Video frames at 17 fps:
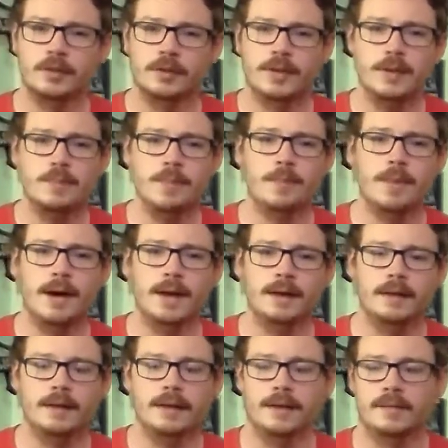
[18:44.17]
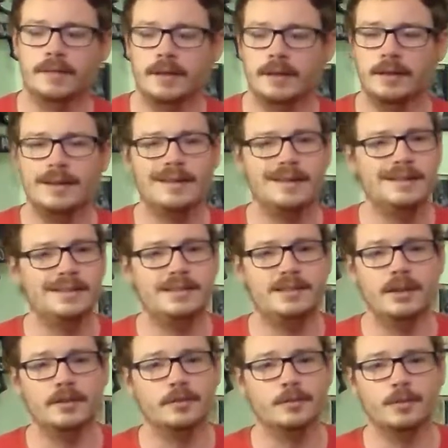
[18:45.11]
keep in mind, like I said,
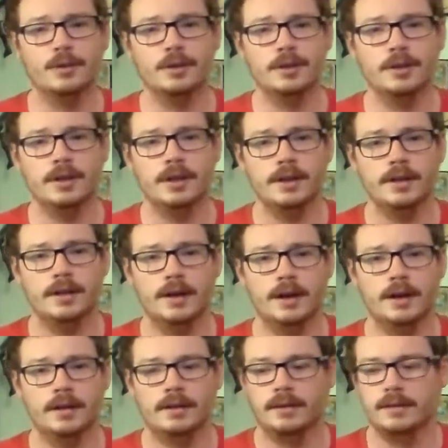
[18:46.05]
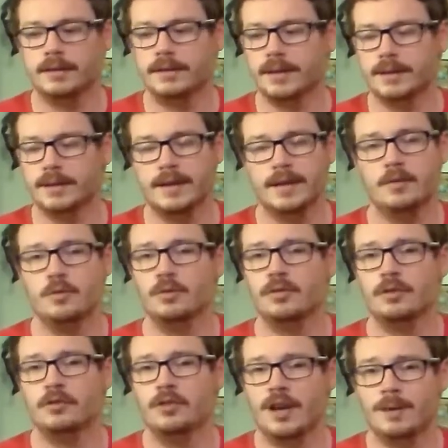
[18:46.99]
doesn't really dictate who
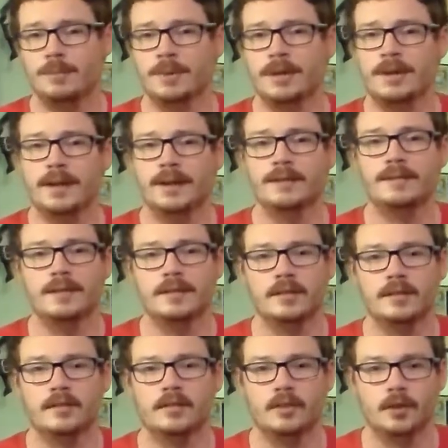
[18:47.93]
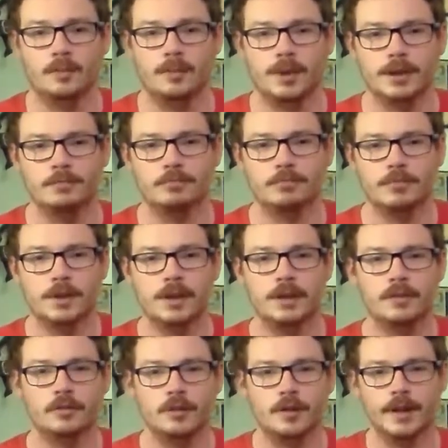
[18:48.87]
the champion that season is going to be.
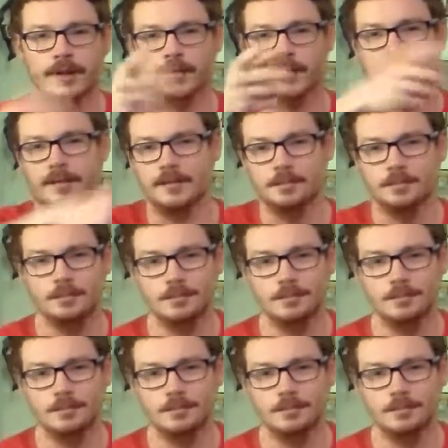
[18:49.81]
So, thanks, guys.